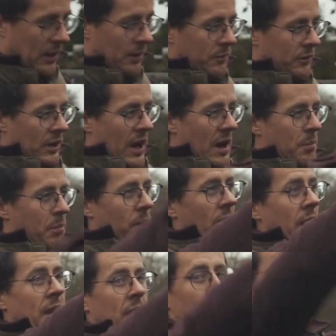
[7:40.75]
comes up
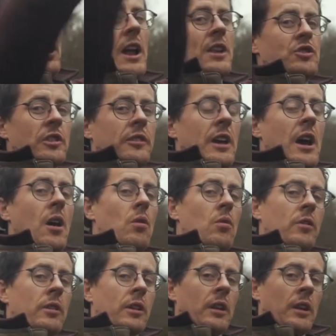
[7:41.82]
and then branches
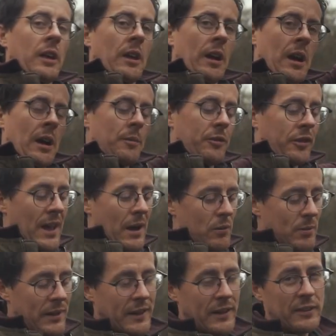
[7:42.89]
out. So that
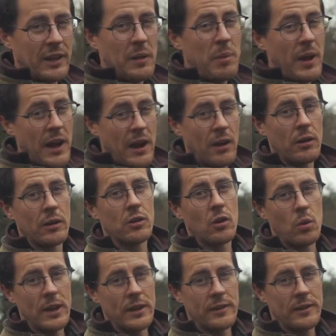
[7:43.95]
would be things like pear and
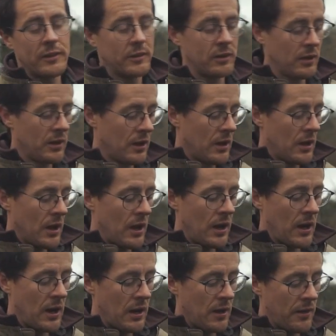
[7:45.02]
quince
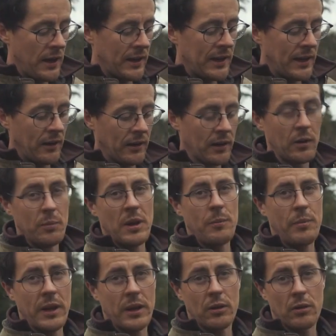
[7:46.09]
that get a little
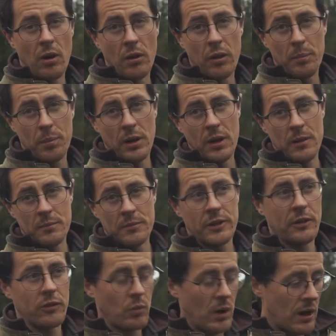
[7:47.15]
bit bigger, all the plums
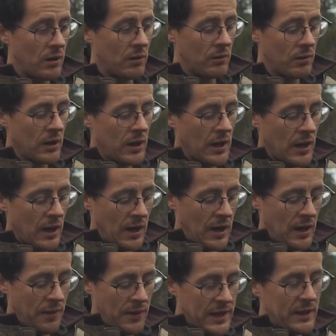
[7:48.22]
as well.
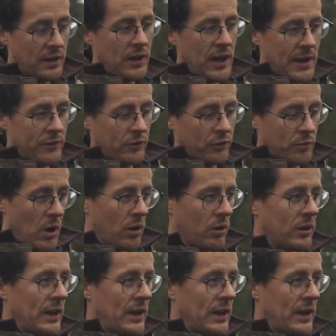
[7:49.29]
They could have a smaller